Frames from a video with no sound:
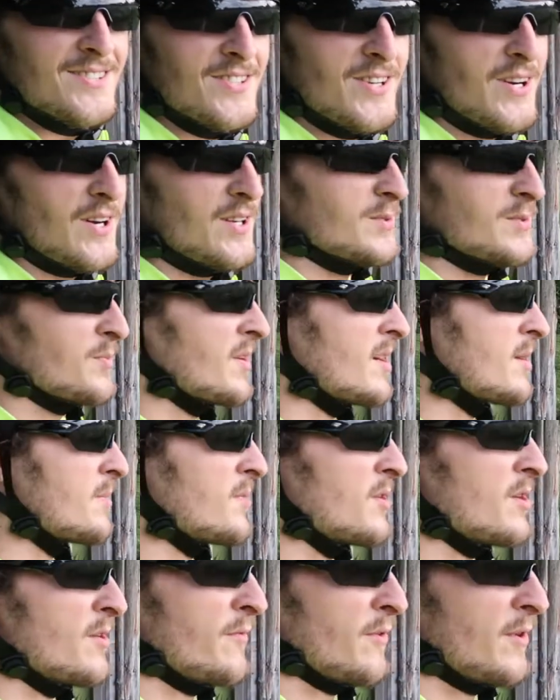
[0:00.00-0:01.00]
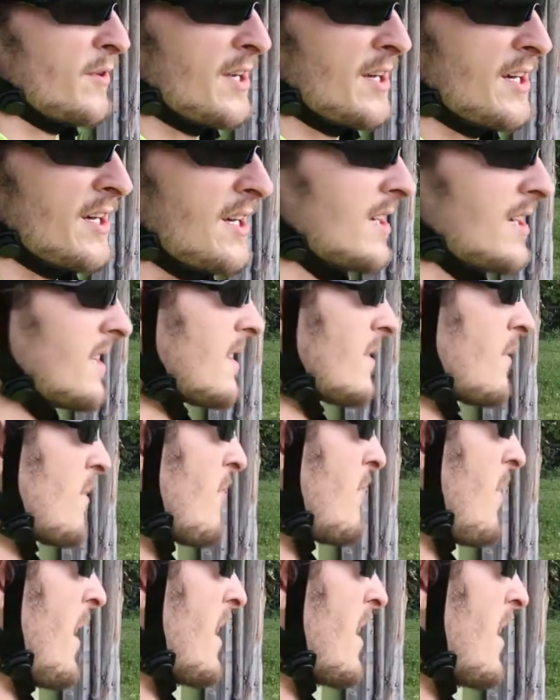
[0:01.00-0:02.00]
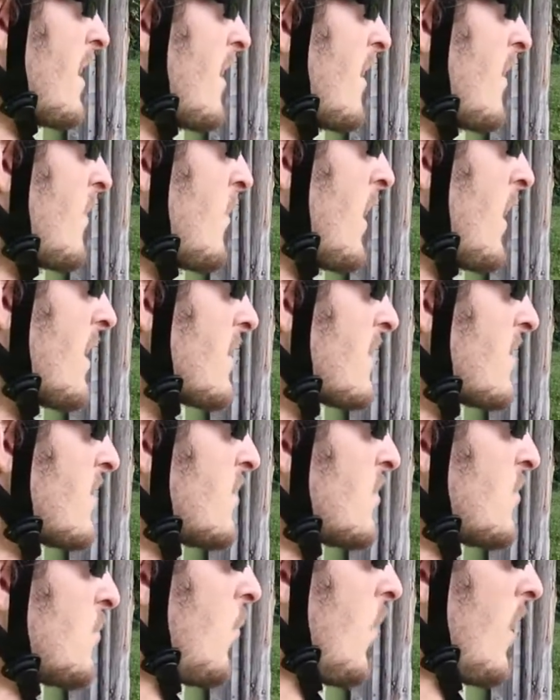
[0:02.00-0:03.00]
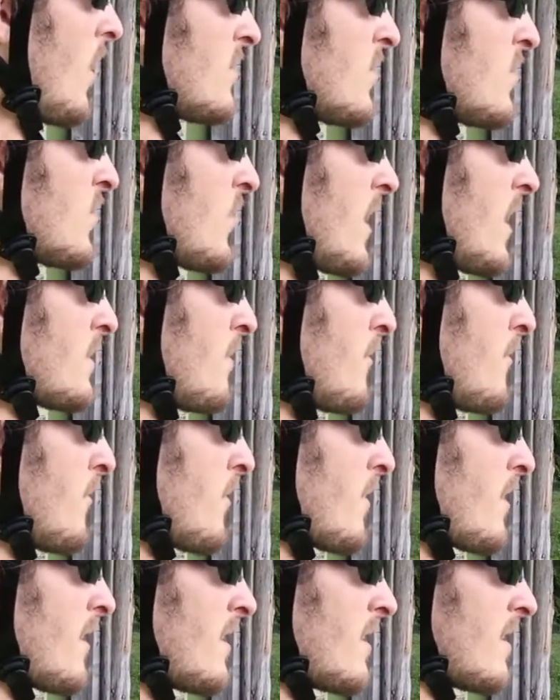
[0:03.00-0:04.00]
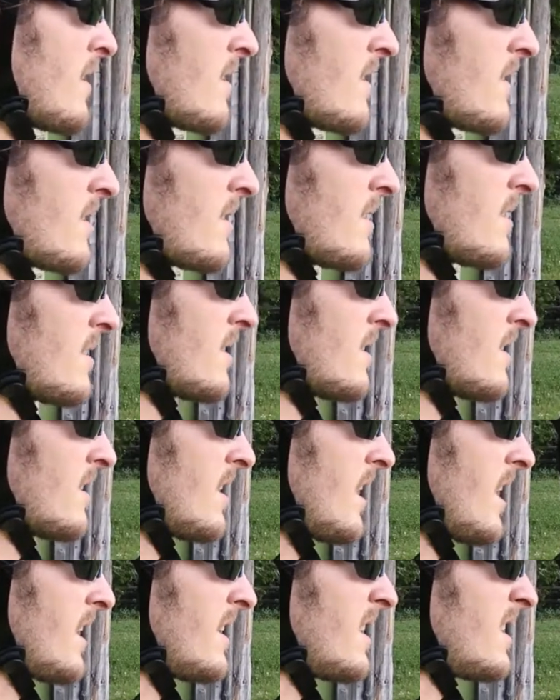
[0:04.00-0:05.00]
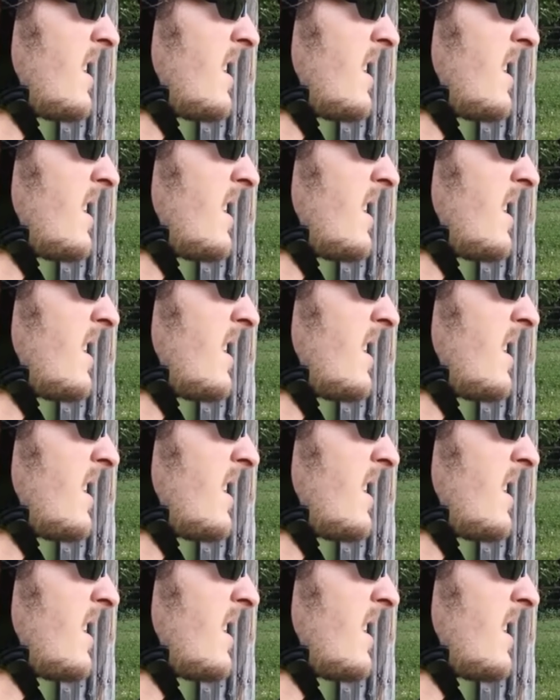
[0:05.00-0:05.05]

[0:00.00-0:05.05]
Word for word: So it's pretty beautiful here. We've been here, what, once or twice before? At